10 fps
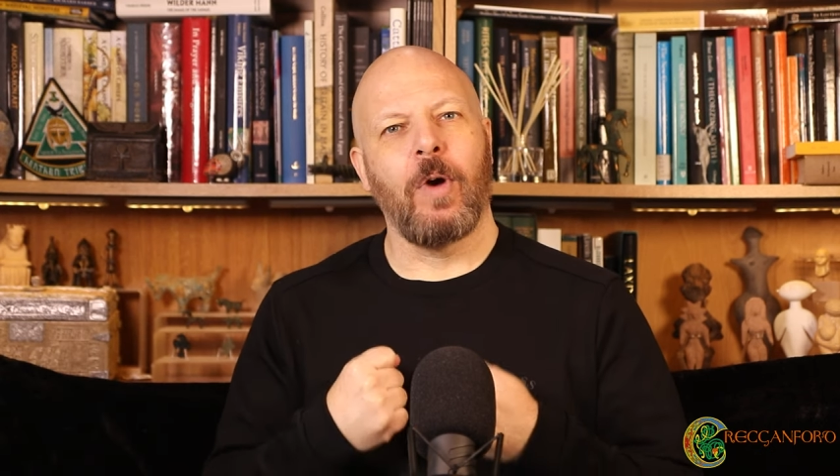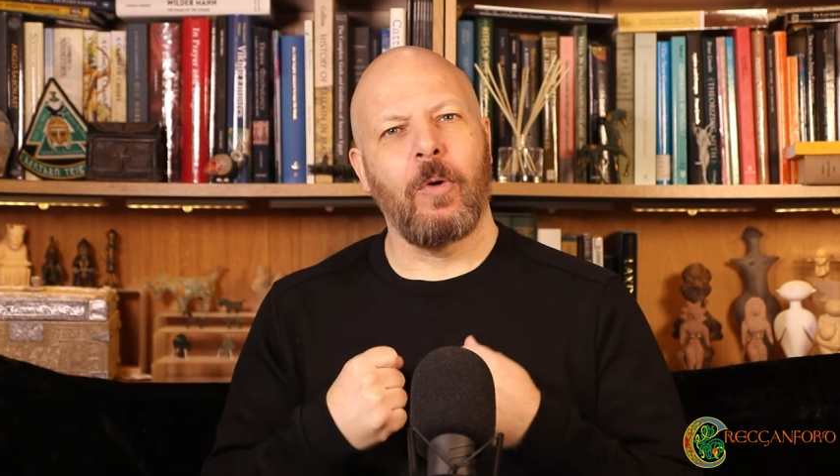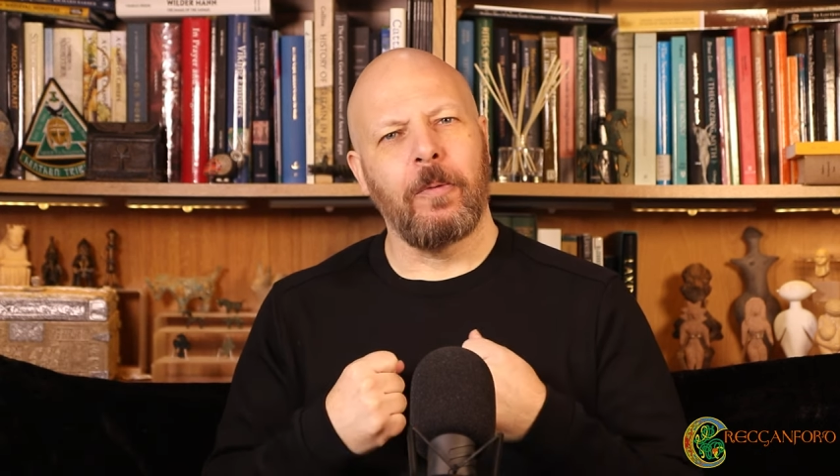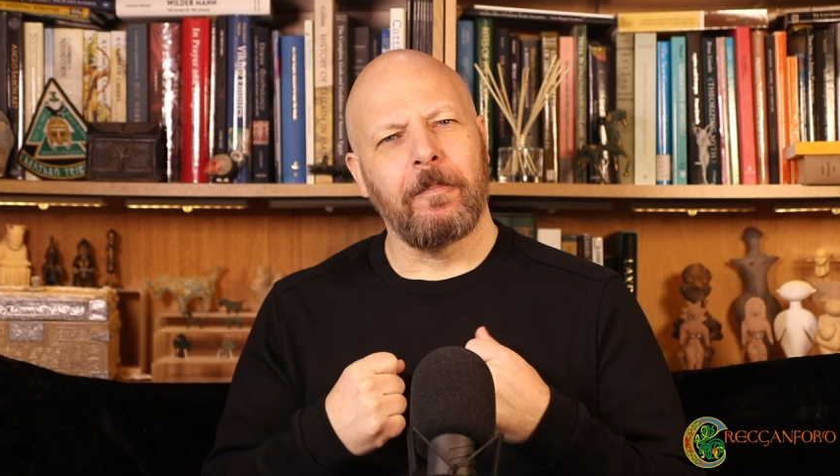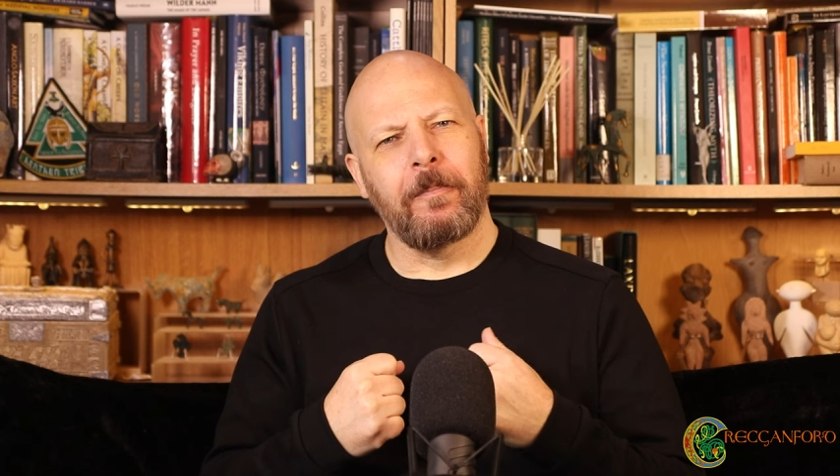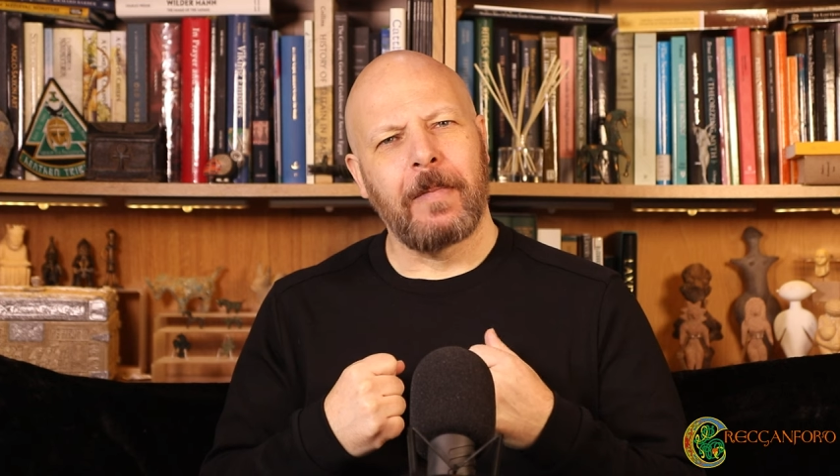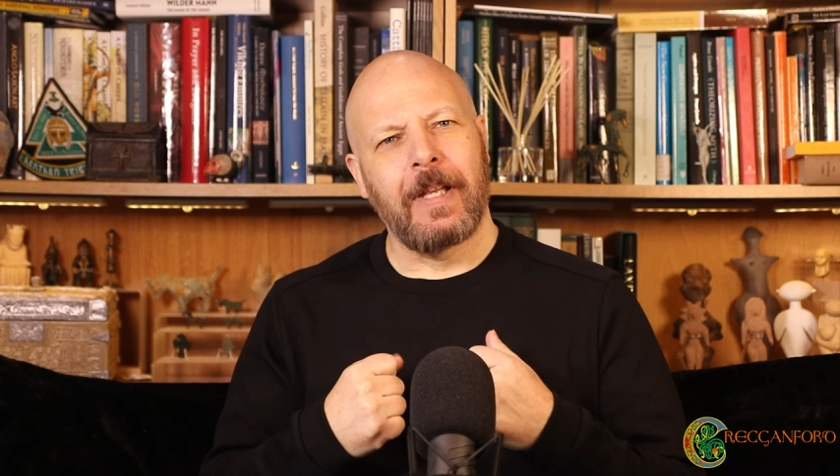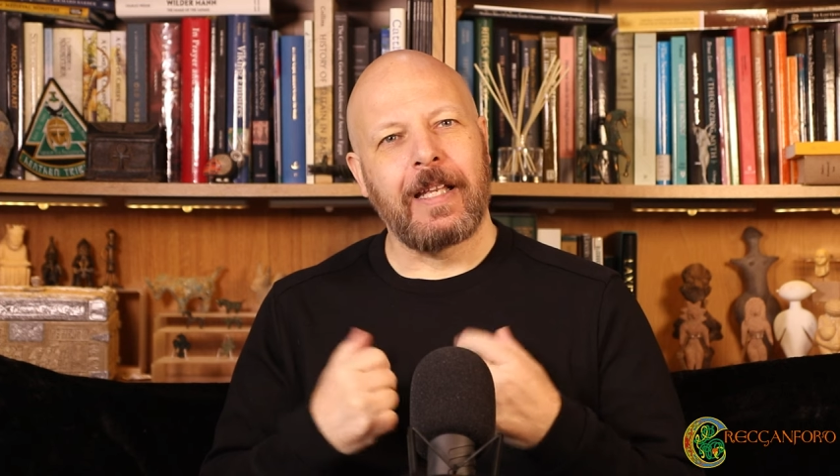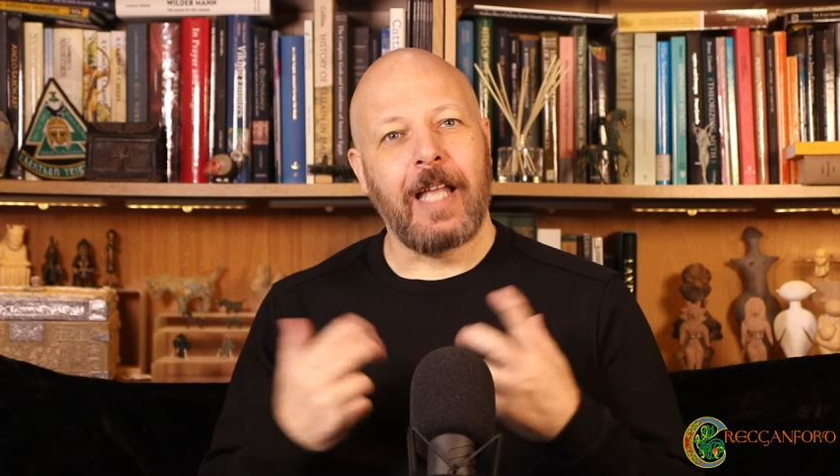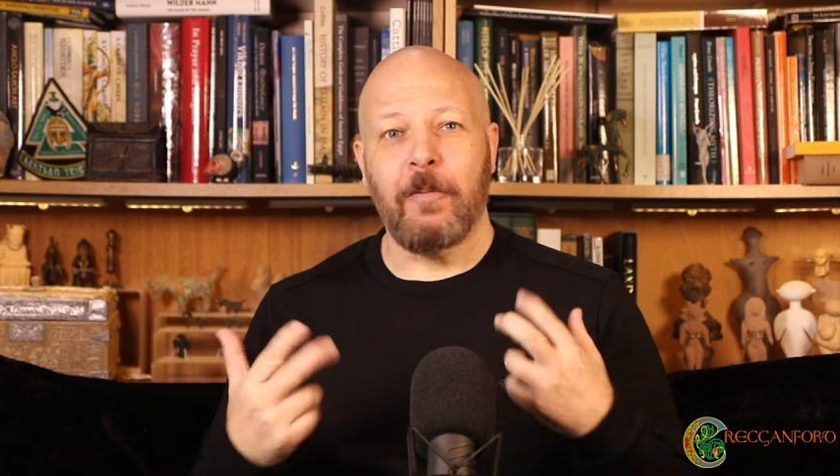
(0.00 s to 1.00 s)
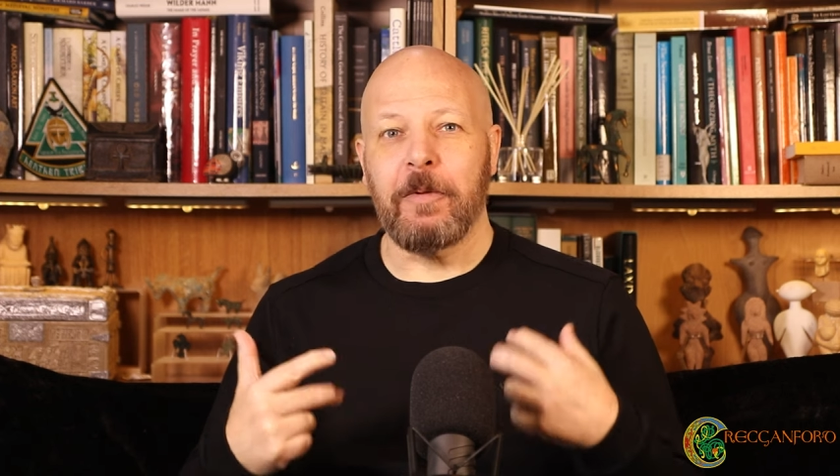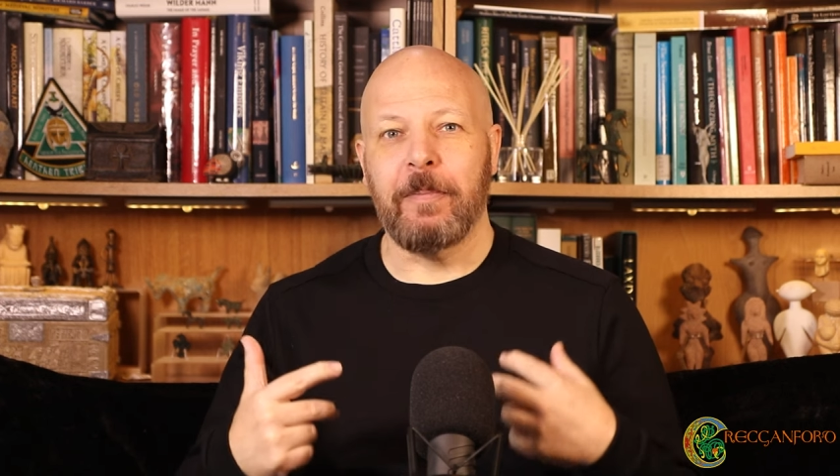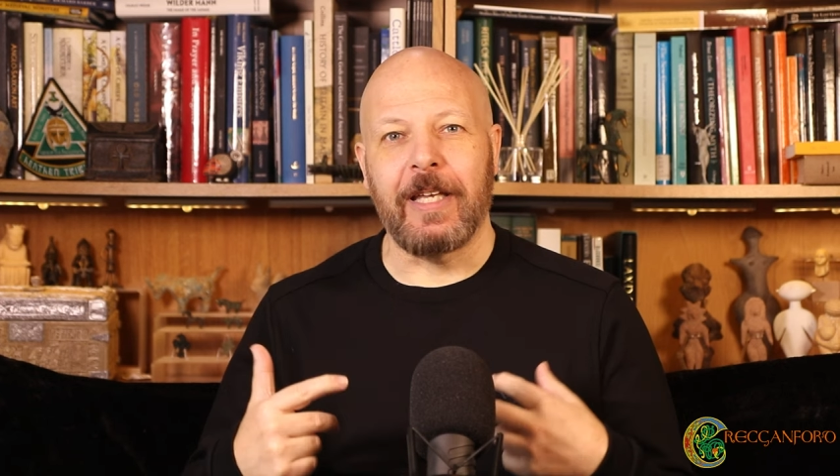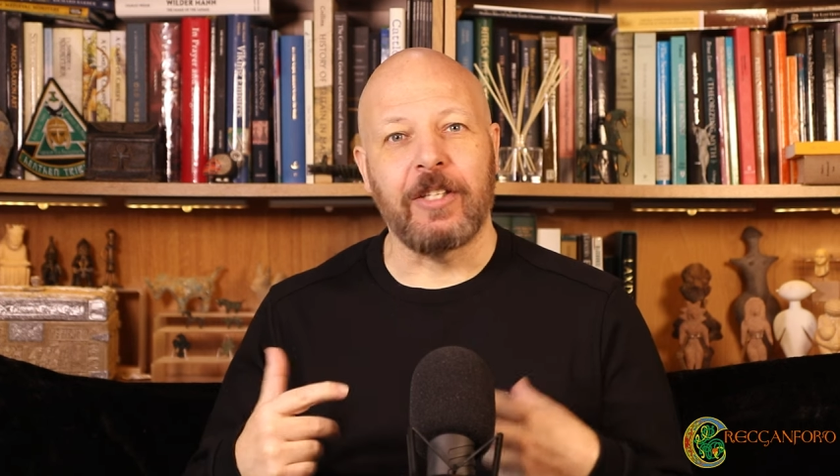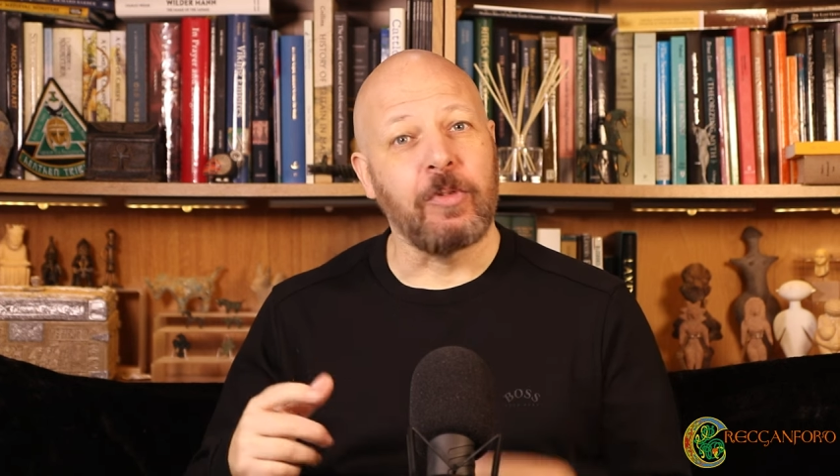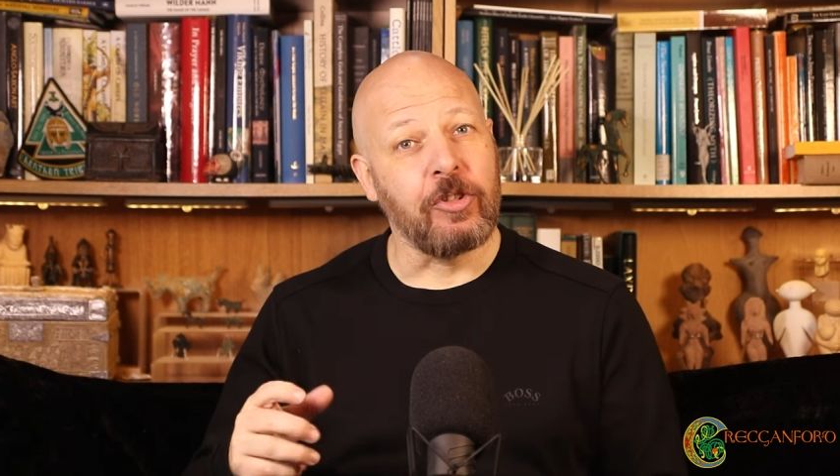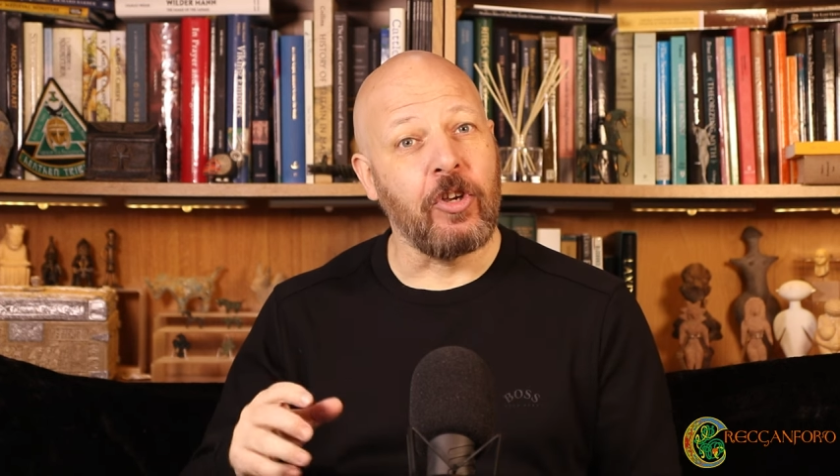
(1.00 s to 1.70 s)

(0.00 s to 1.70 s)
Well, come with me as we